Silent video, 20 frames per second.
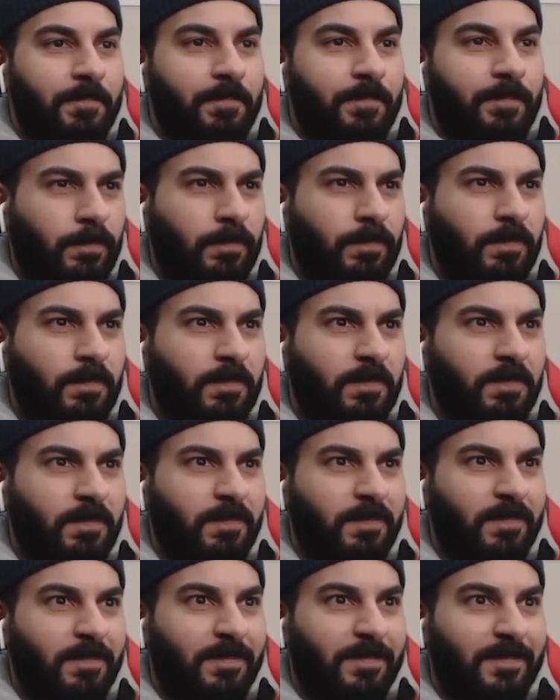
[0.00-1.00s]

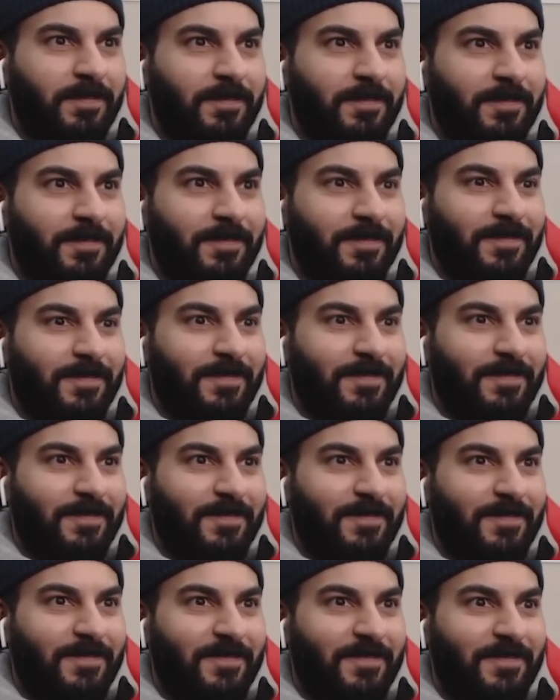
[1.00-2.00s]

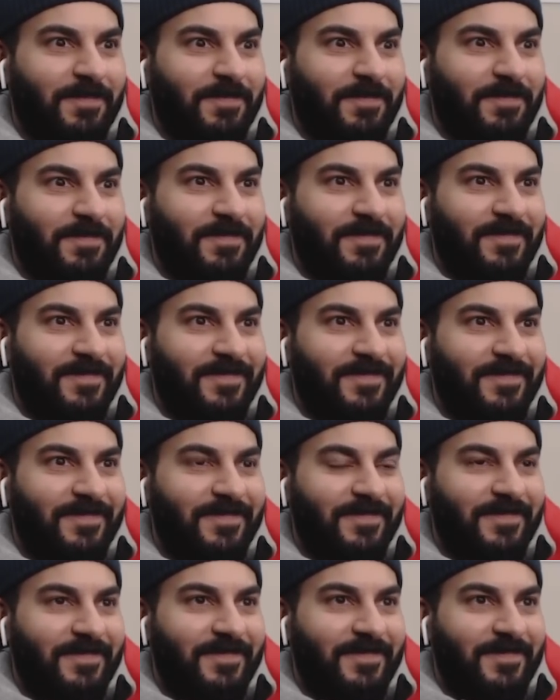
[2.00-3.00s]

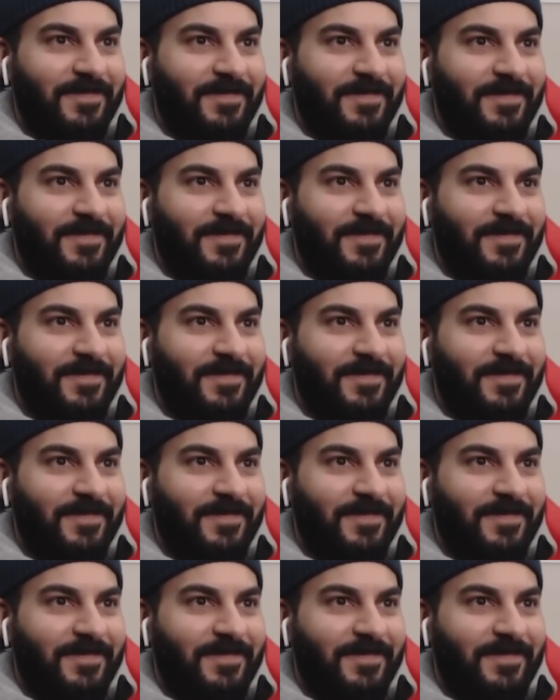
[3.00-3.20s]
Nobody speaks.